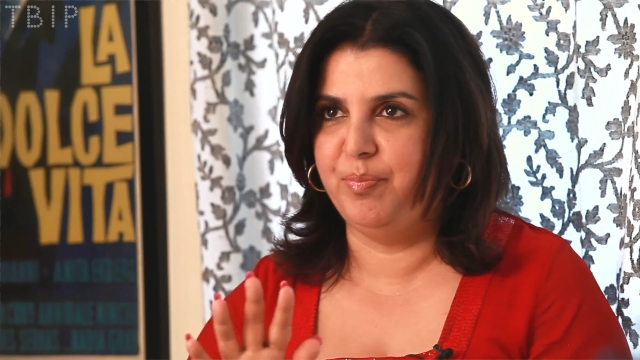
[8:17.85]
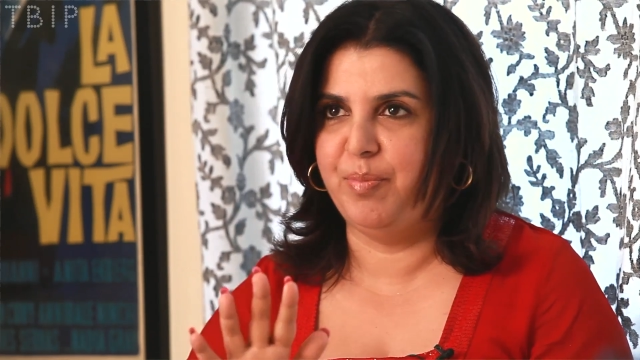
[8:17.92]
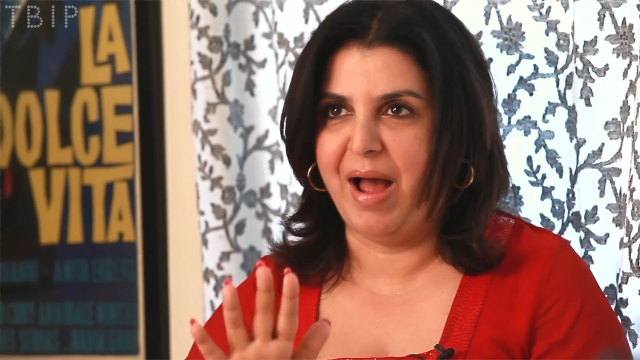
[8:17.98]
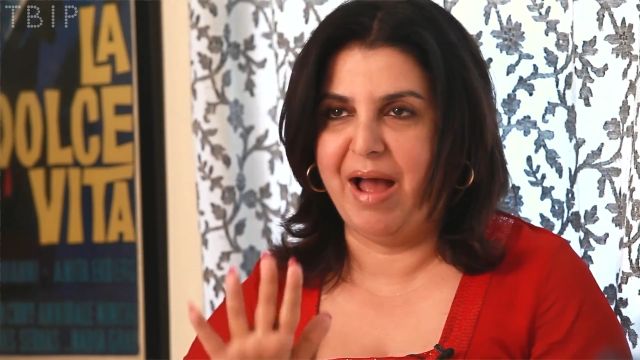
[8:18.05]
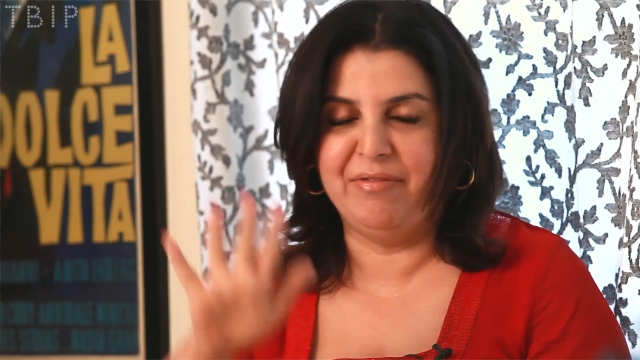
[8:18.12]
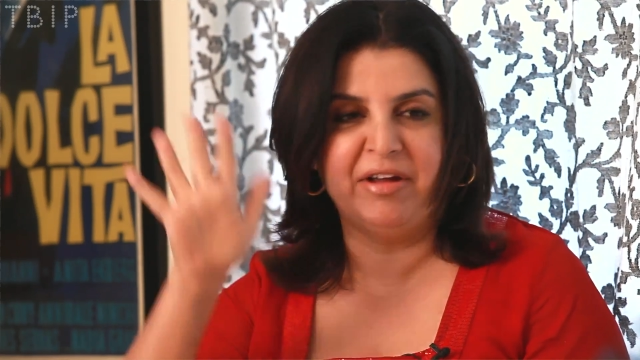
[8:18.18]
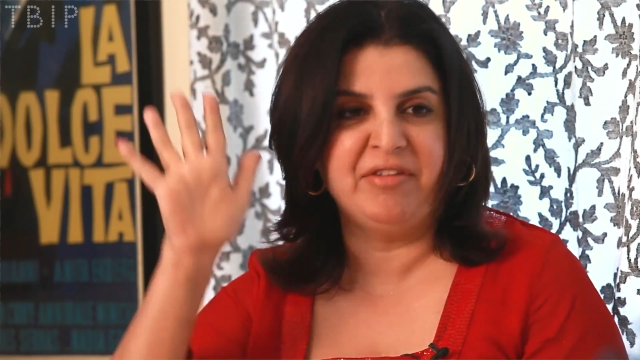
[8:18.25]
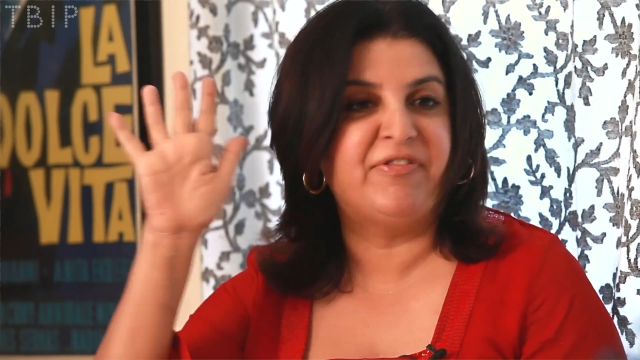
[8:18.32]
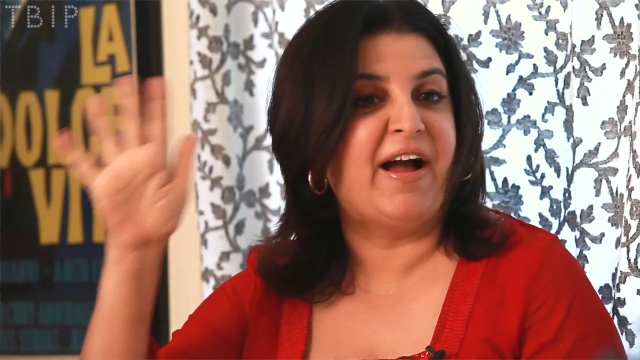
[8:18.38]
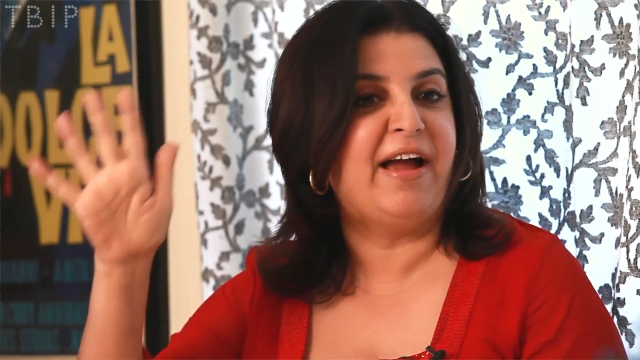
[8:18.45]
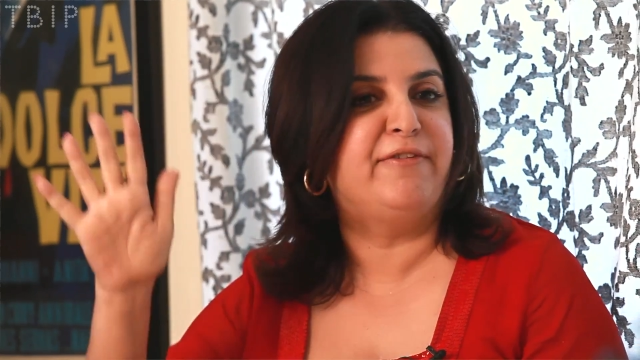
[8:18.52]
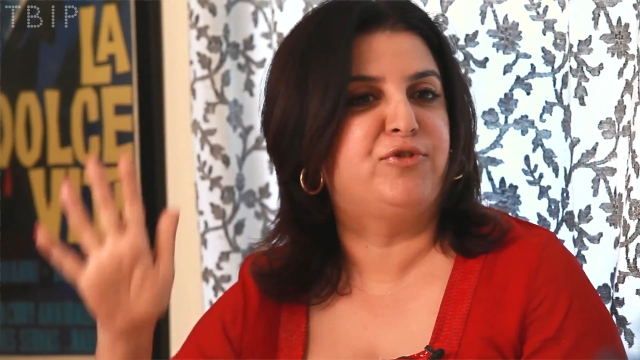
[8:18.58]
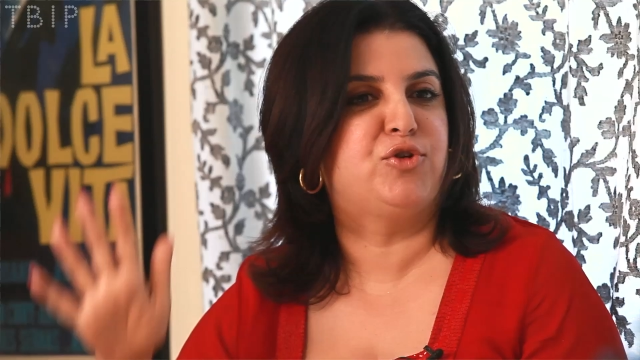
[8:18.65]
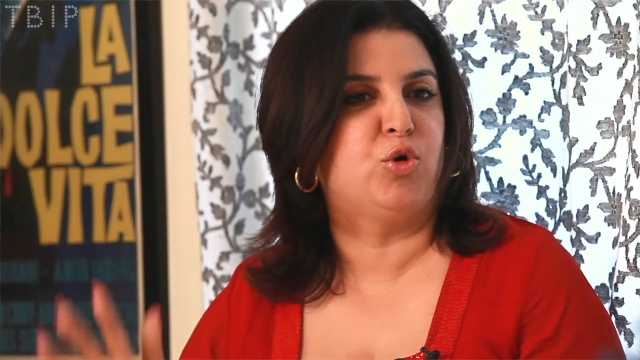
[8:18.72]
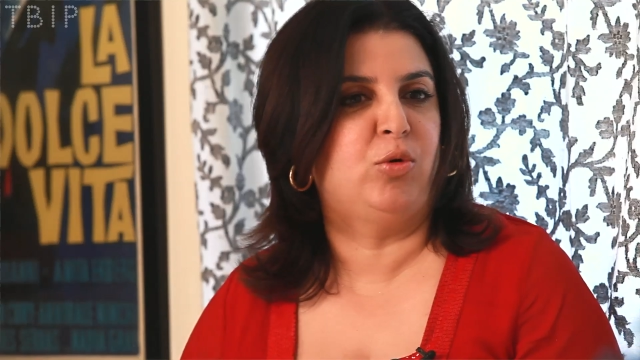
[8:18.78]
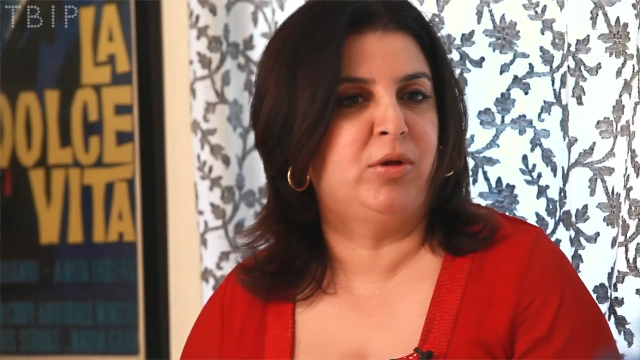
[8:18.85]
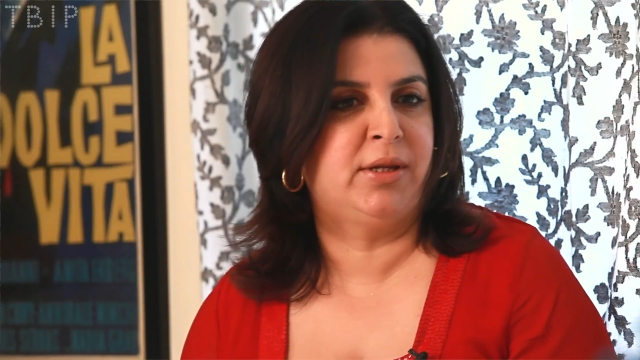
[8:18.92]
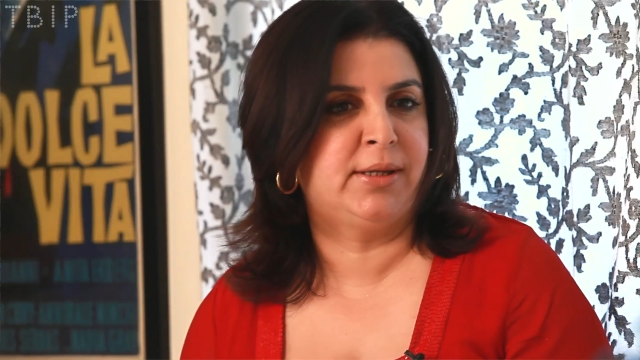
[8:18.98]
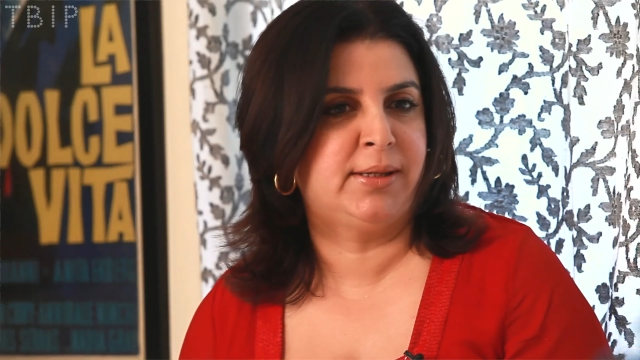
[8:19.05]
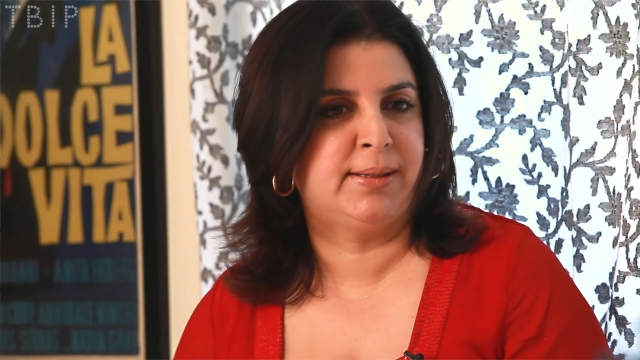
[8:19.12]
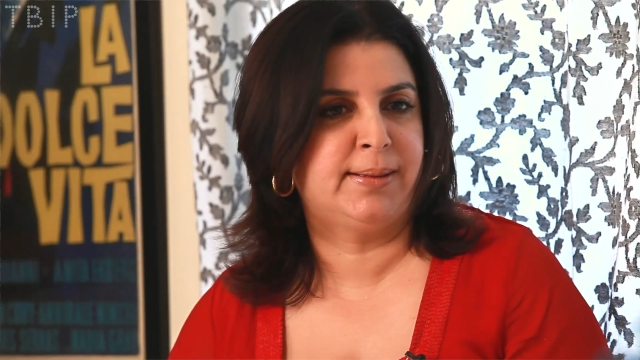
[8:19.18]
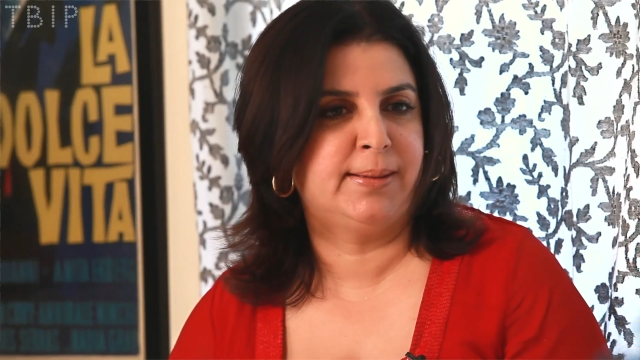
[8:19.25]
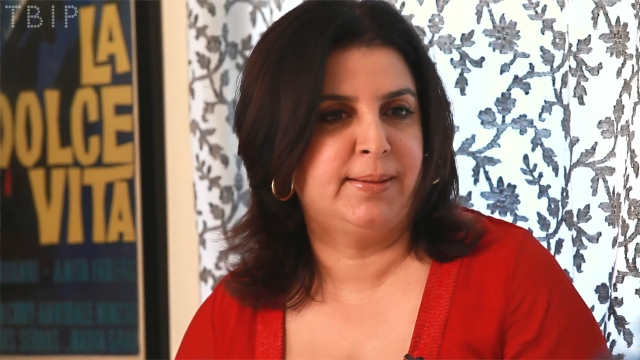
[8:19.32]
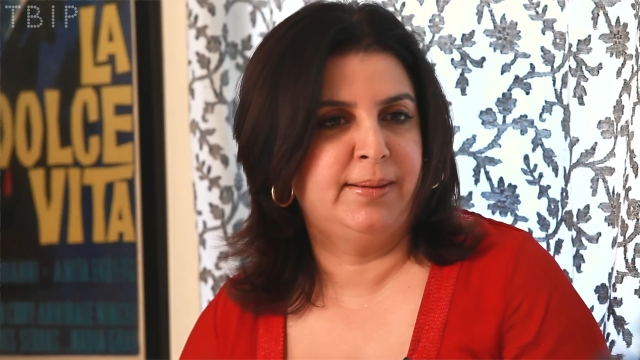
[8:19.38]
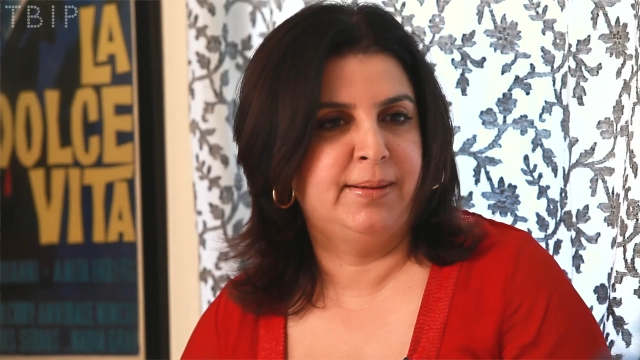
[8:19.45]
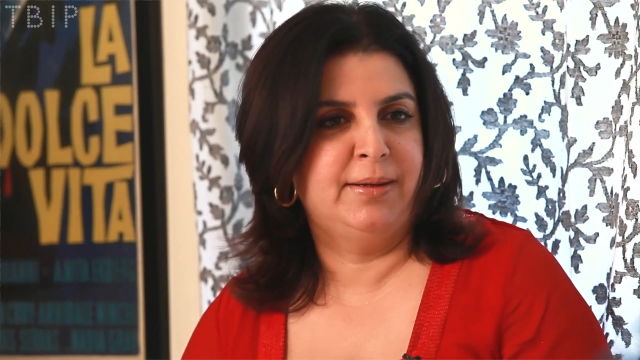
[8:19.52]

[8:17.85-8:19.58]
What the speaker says: having 5 shows.